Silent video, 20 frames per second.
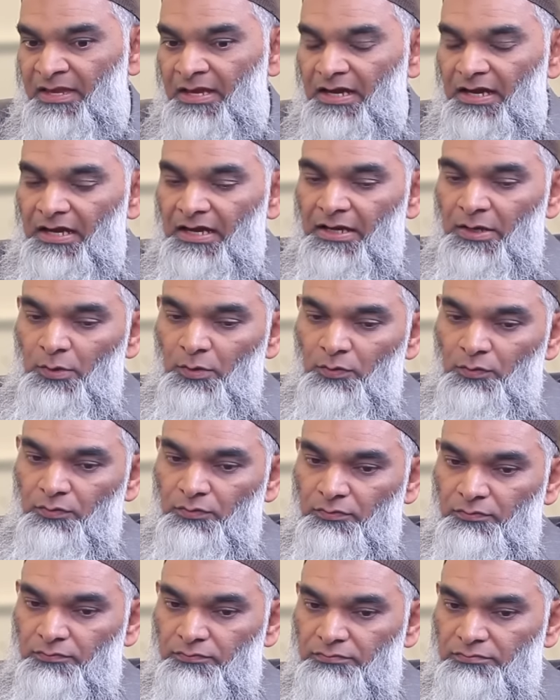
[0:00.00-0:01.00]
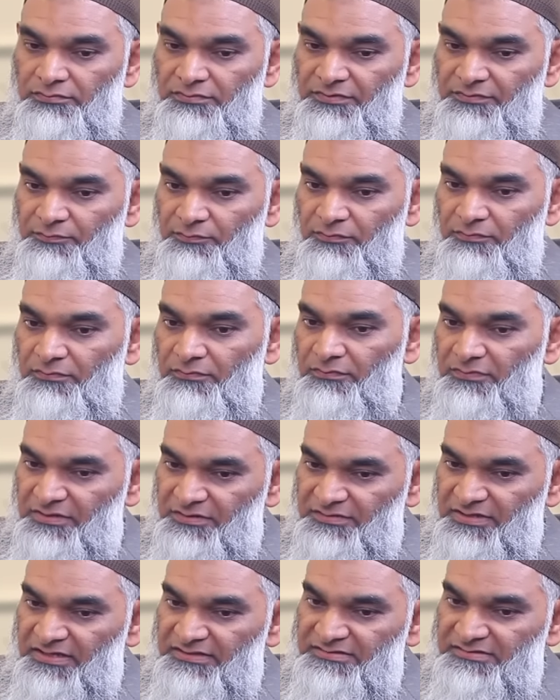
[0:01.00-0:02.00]

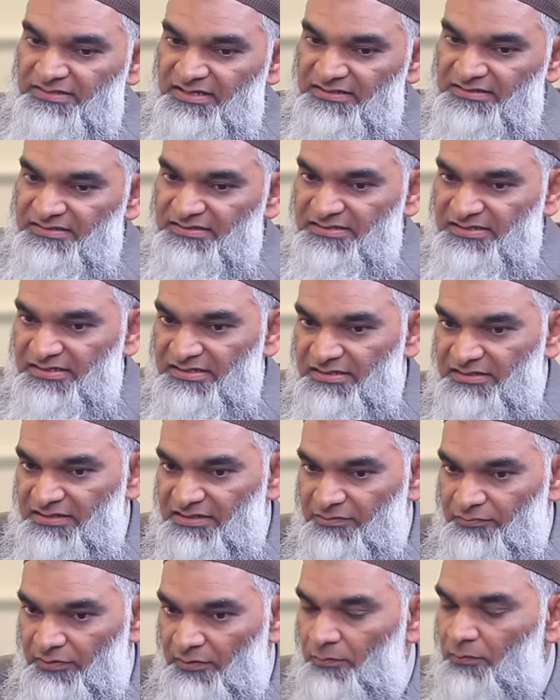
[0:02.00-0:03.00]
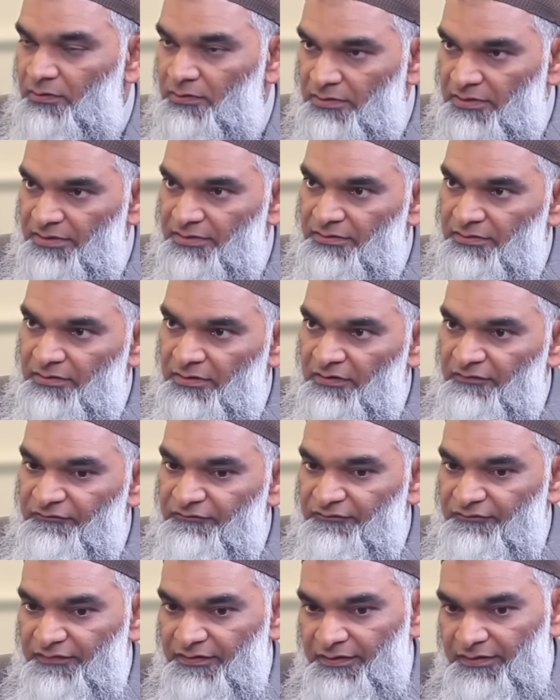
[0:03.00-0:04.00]
that the reward
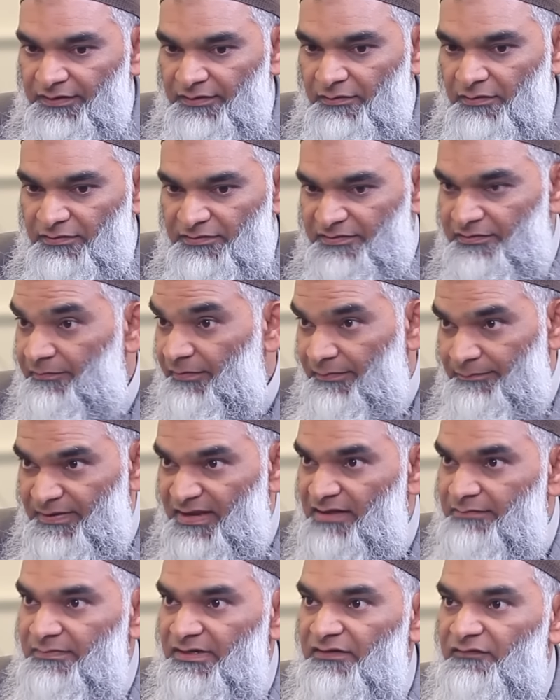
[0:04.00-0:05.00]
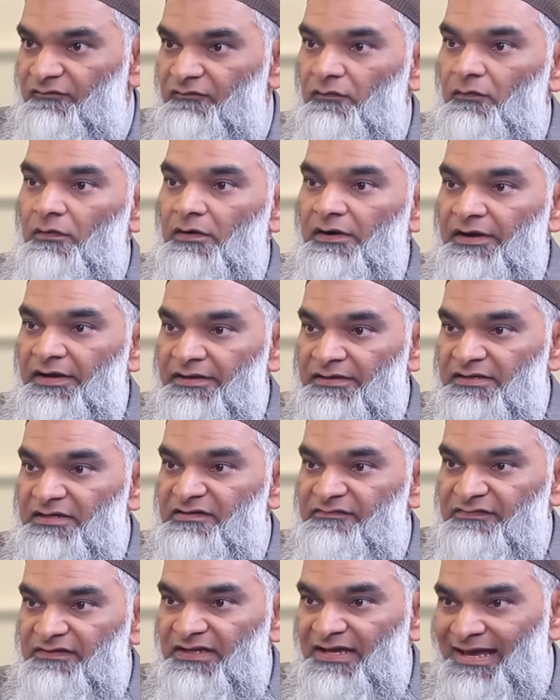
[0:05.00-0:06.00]
of, or the repayment for an
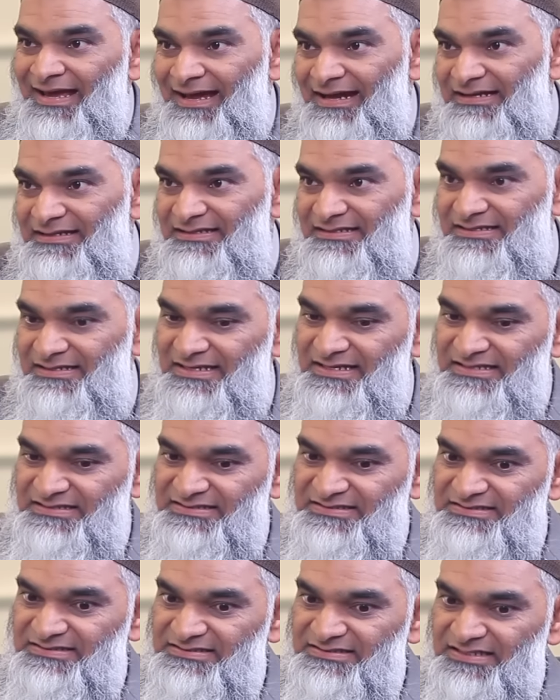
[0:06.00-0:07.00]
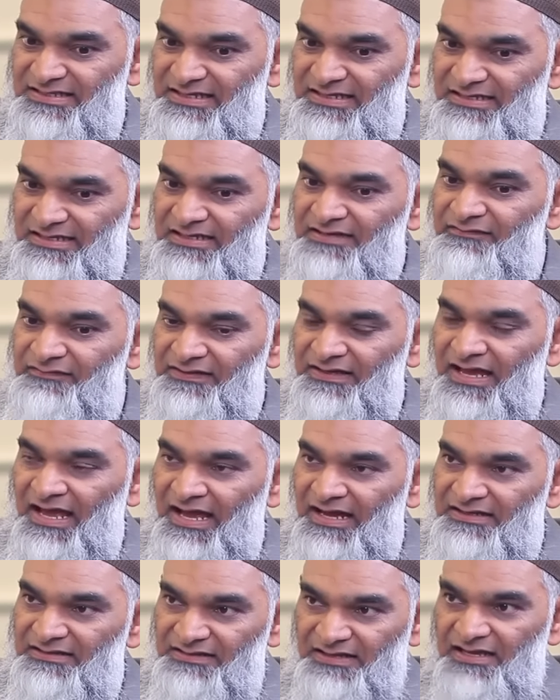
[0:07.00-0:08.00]
evil act is an evil
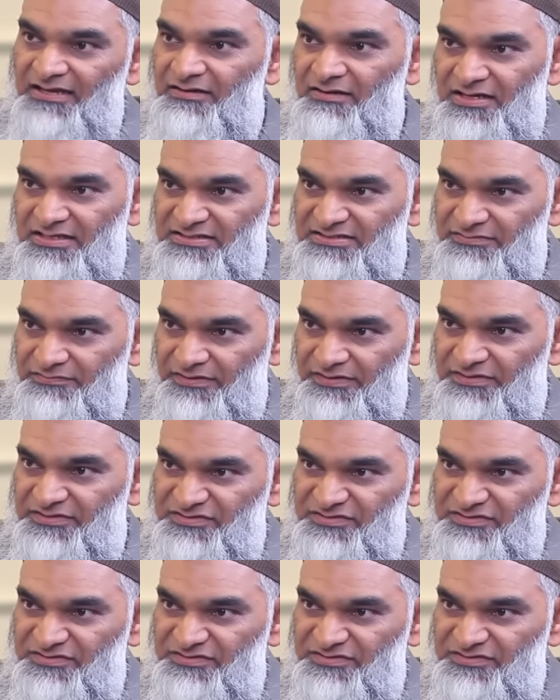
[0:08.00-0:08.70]
act like unto it.